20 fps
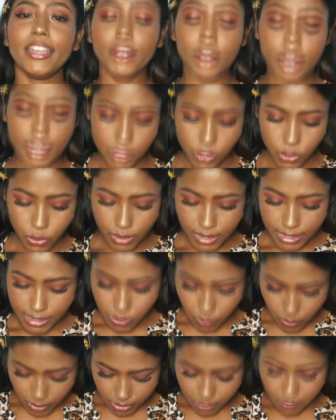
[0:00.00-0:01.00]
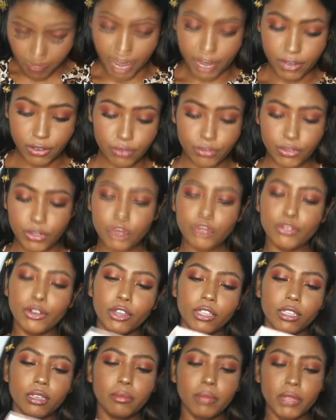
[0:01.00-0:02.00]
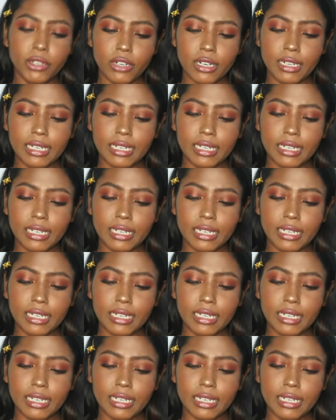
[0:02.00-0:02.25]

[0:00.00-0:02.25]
you guys, so this was my review for the Mineral